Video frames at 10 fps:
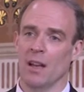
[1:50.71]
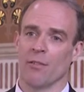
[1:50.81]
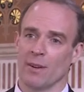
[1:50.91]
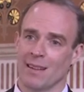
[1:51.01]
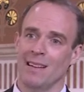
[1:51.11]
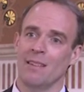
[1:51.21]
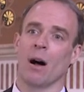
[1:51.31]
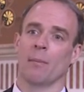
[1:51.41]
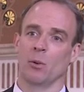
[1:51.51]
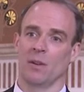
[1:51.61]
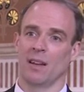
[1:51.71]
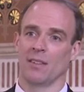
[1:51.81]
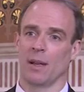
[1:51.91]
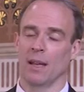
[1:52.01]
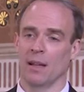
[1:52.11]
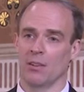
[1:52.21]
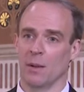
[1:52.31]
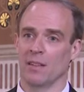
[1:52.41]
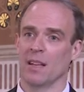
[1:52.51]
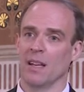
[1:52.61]
for it to live up to
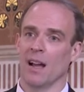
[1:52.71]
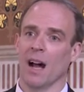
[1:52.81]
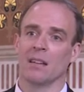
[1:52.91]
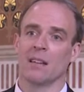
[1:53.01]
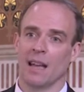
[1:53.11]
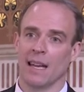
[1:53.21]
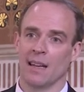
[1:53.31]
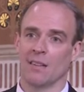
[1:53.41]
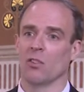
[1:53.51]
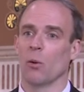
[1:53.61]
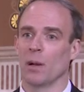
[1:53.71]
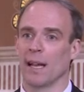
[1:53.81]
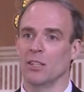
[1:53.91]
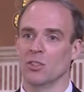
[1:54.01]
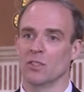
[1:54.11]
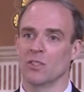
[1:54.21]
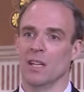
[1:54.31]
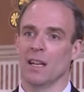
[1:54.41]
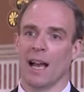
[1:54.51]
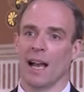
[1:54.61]
its undertakings, its obligations,
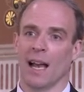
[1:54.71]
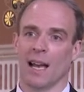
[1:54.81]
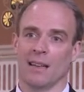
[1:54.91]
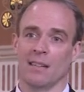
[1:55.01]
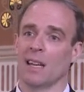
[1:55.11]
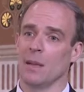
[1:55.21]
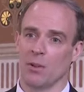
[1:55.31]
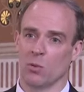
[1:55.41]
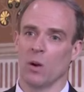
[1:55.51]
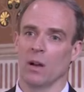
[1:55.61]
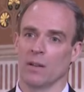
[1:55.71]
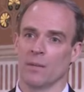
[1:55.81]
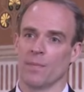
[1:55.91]
and to keep its word.